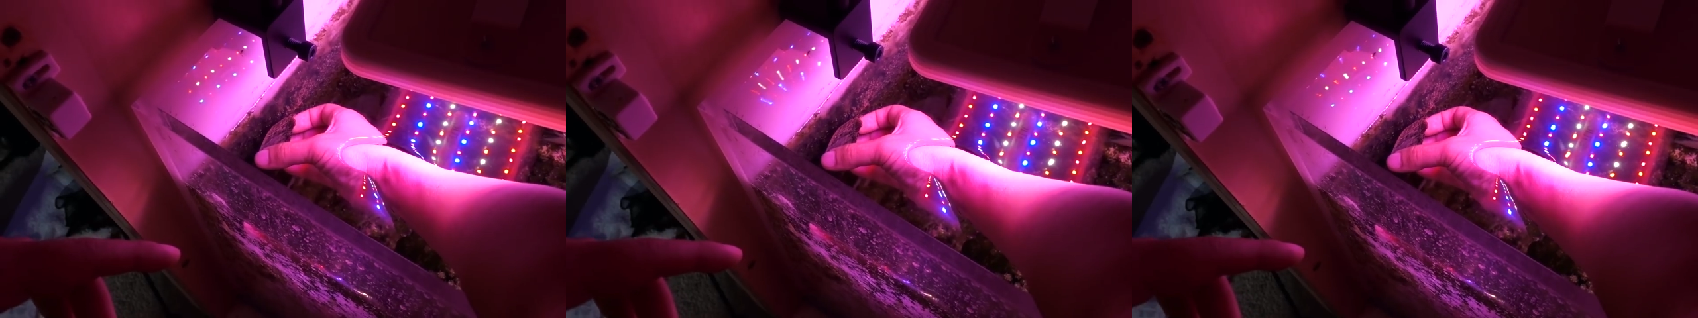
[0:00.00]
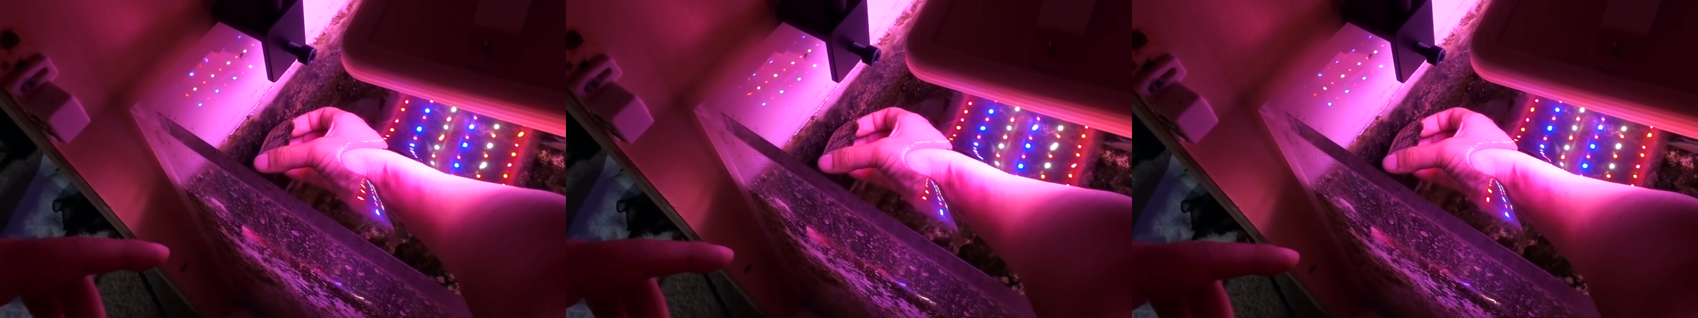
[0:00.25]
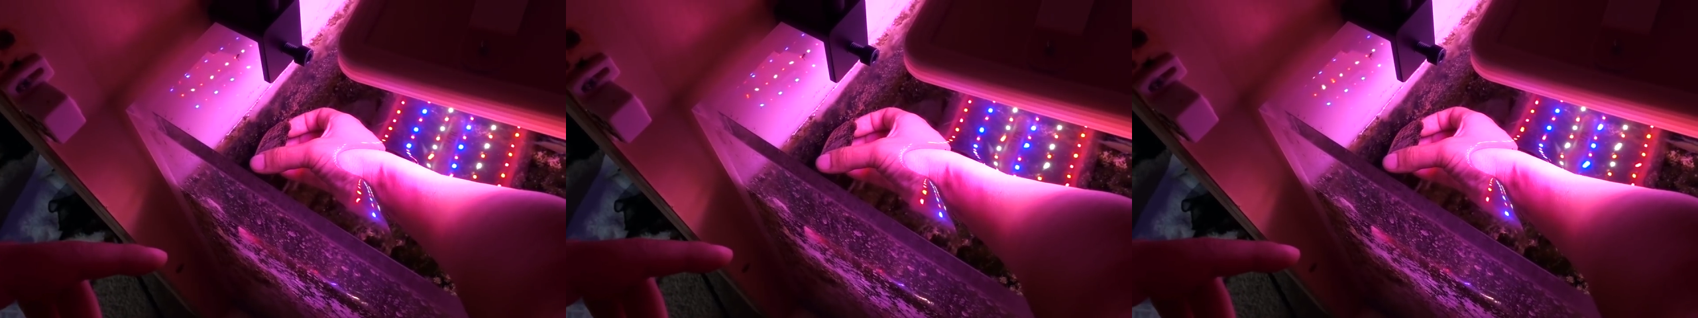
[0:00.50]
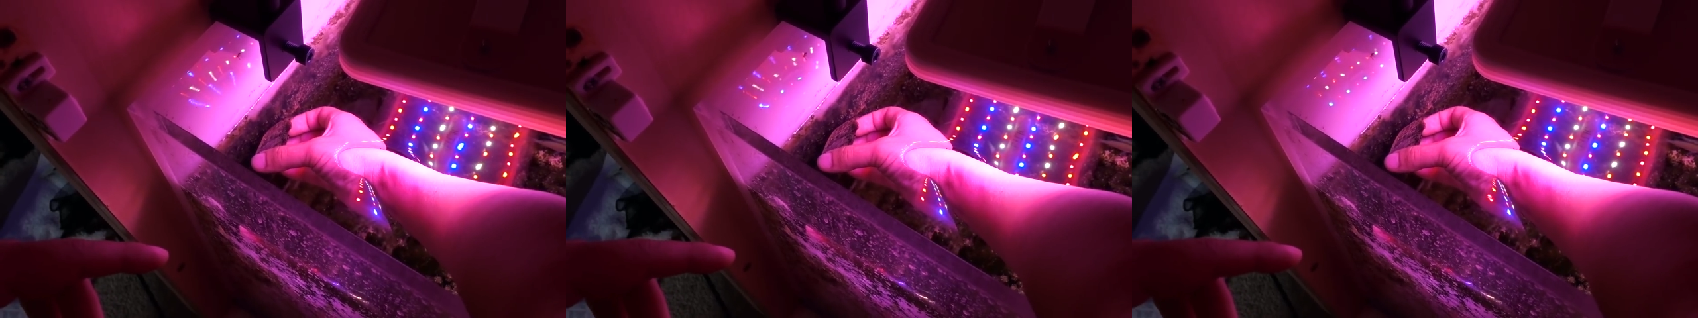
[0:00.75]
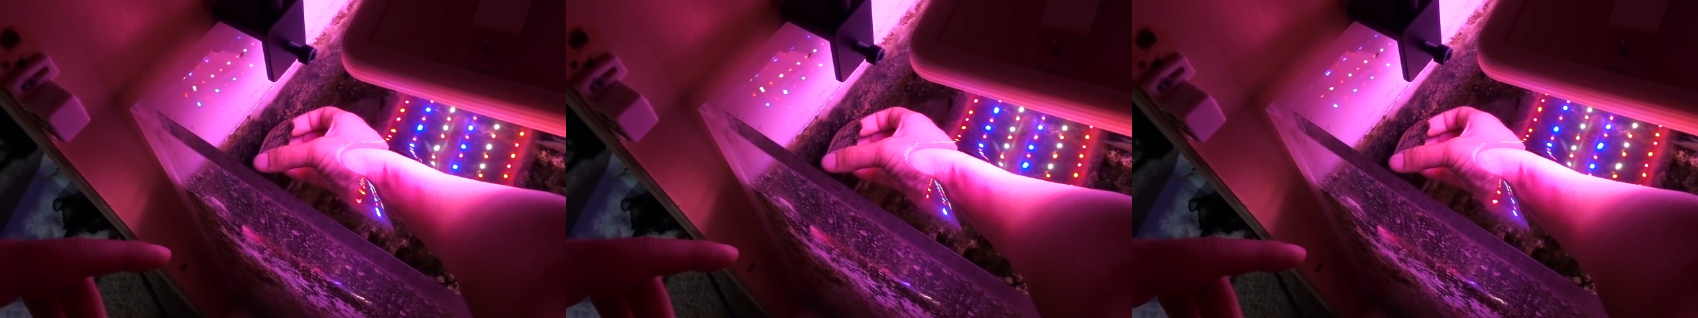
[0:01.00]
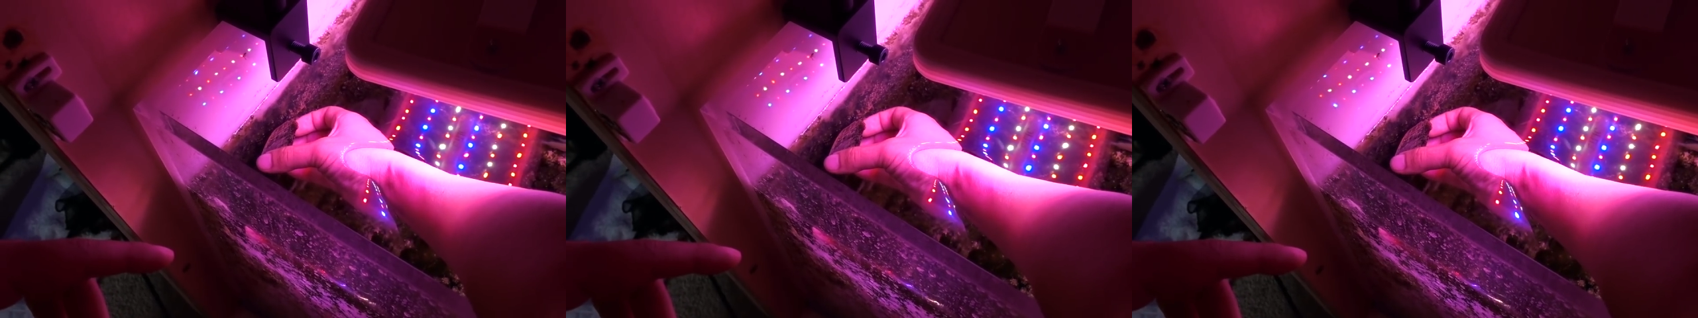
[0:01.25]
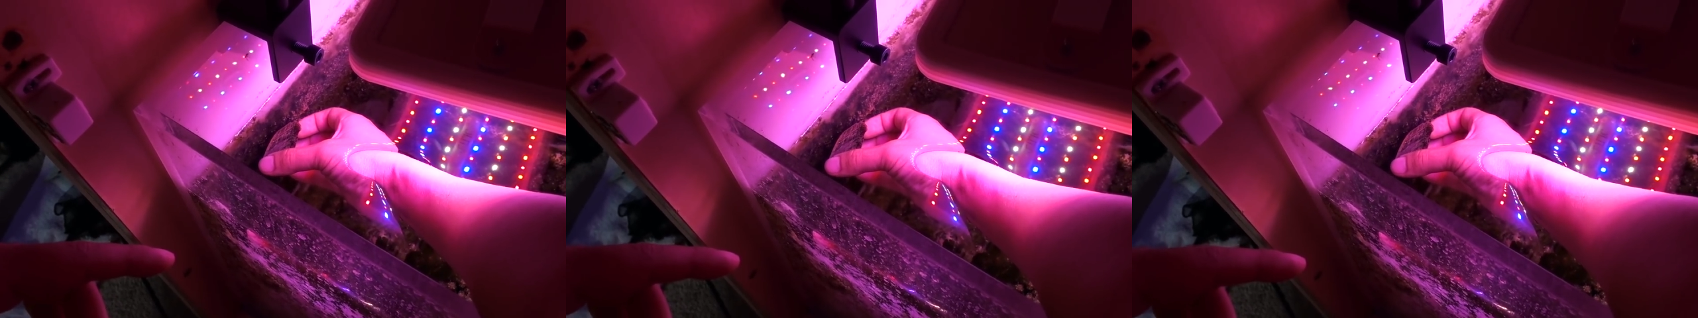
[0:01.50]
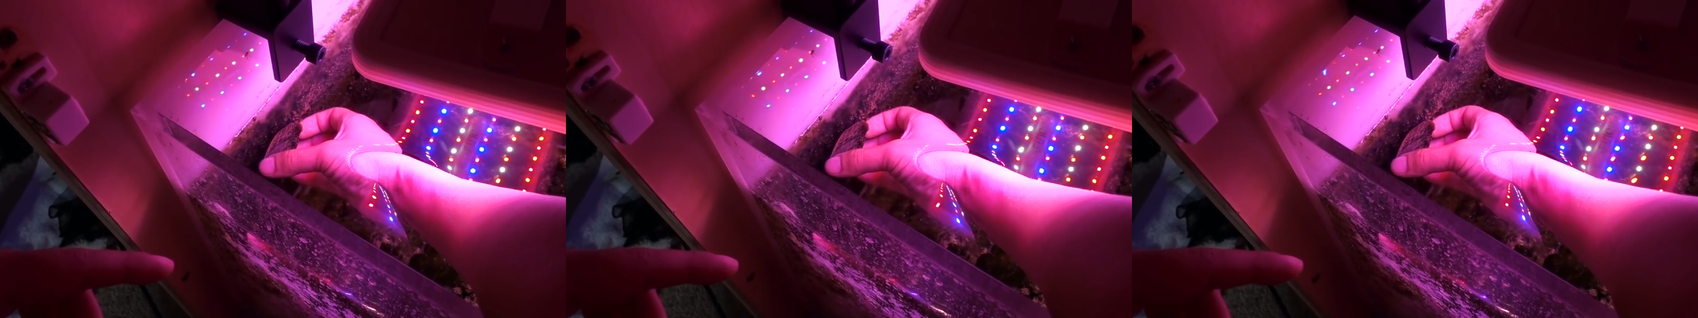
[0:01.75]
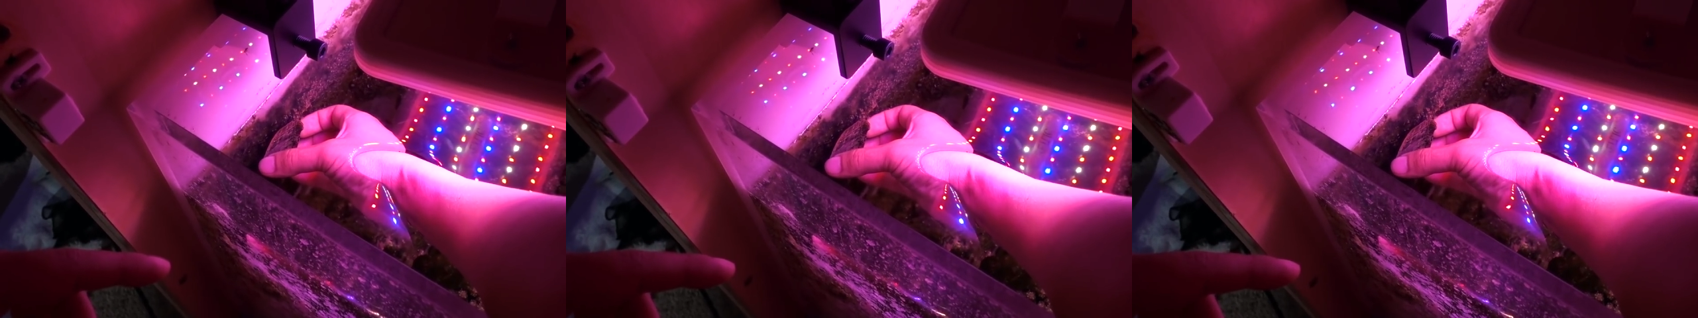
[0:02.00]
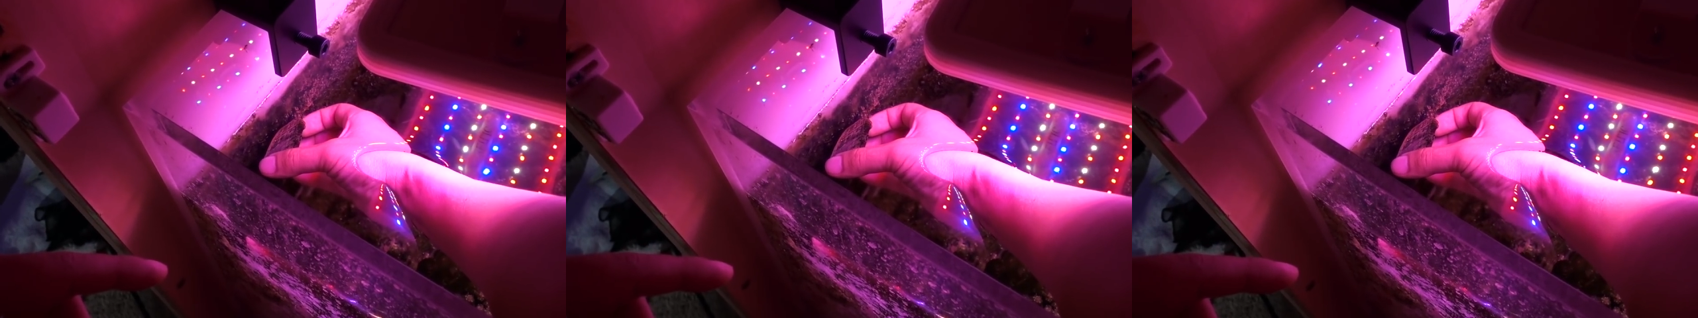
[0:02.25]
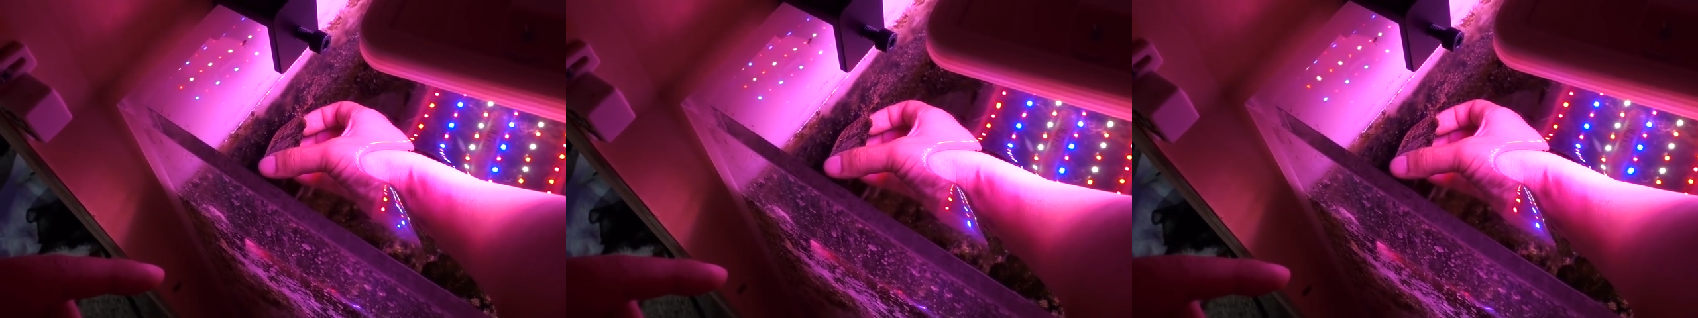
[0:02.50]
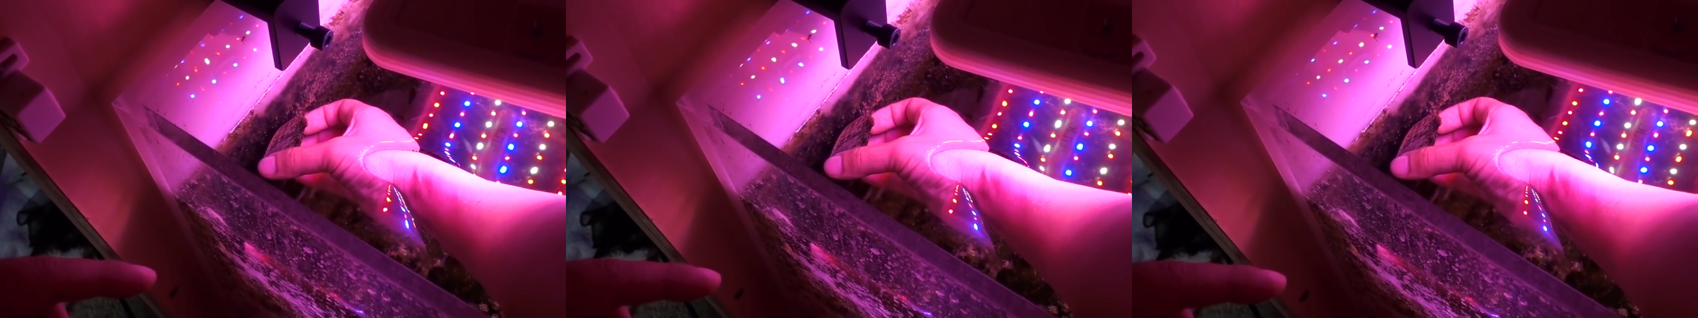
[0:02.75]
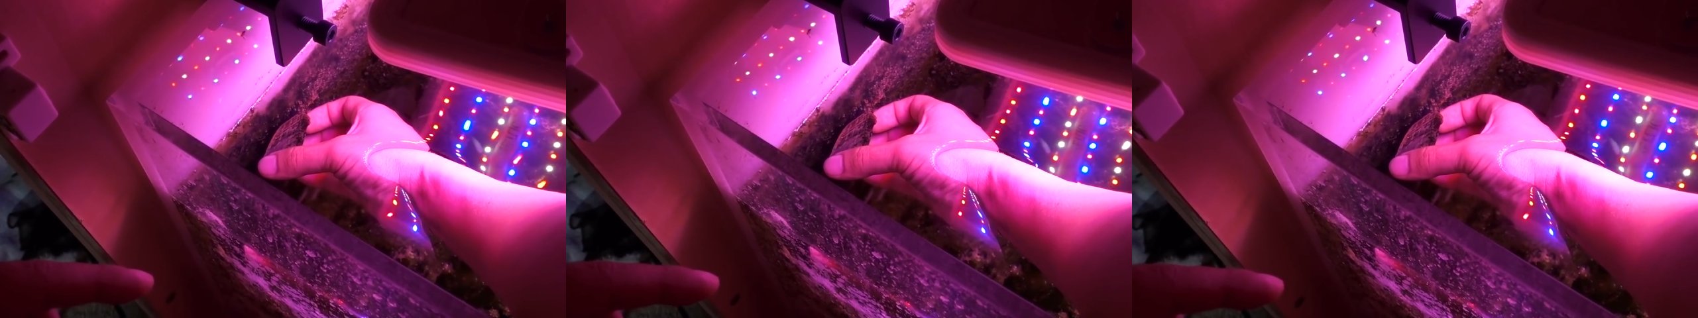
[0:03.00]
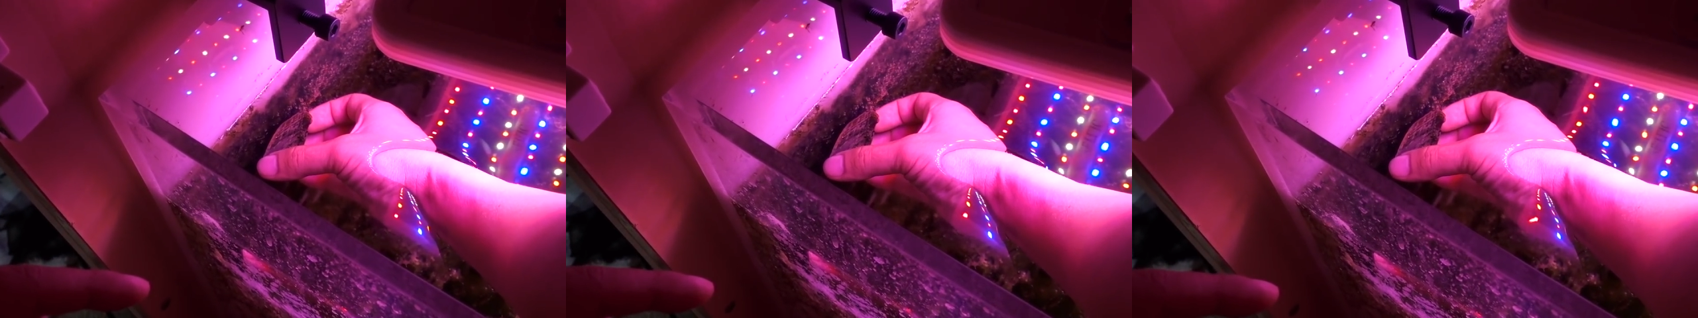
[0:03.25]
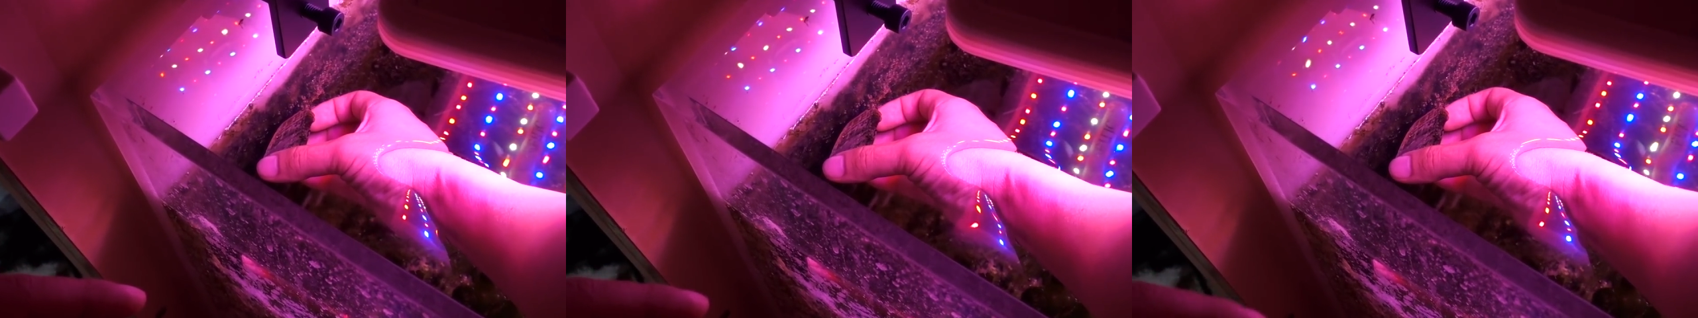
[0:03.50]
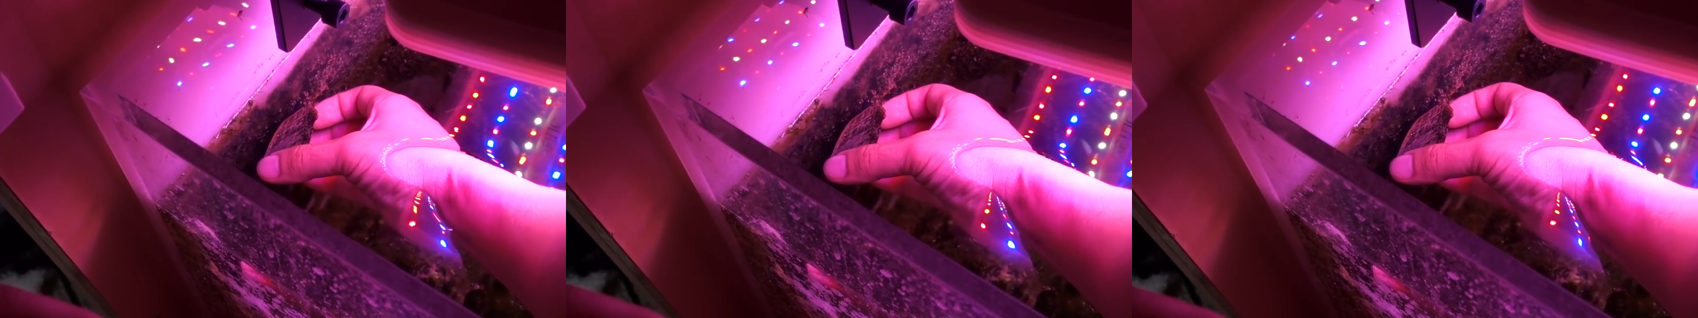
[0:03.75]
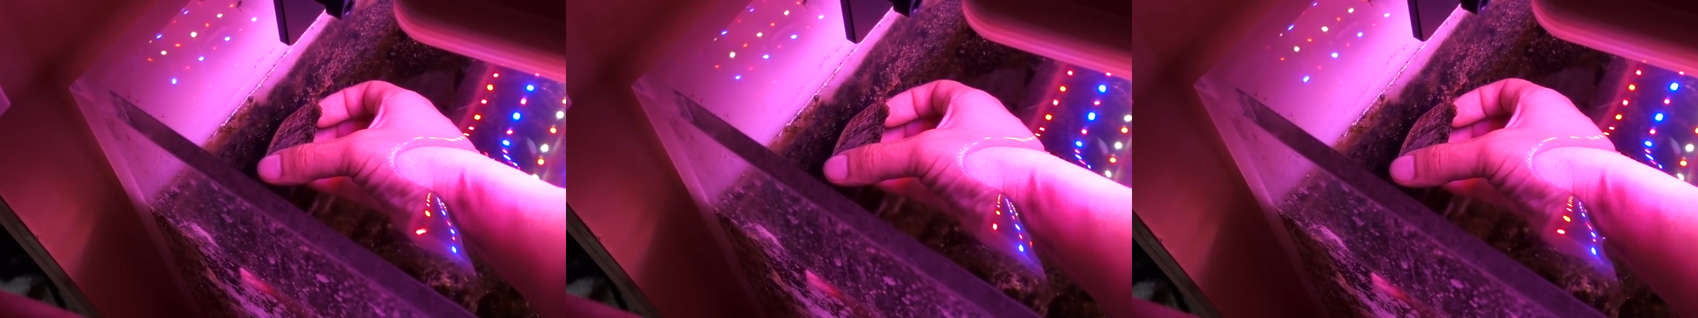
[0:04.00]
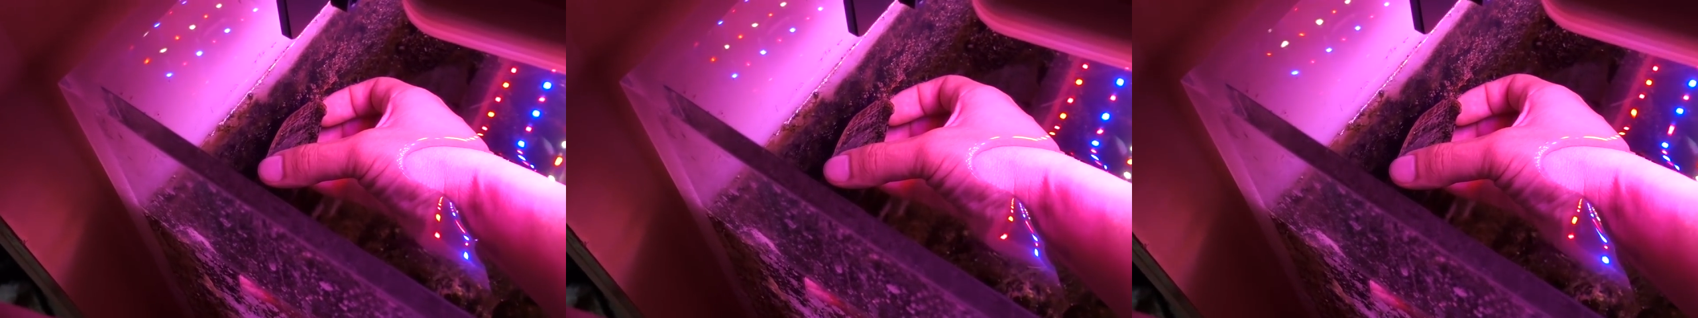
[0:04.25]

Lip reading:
No face is visible, so there are no lips to read.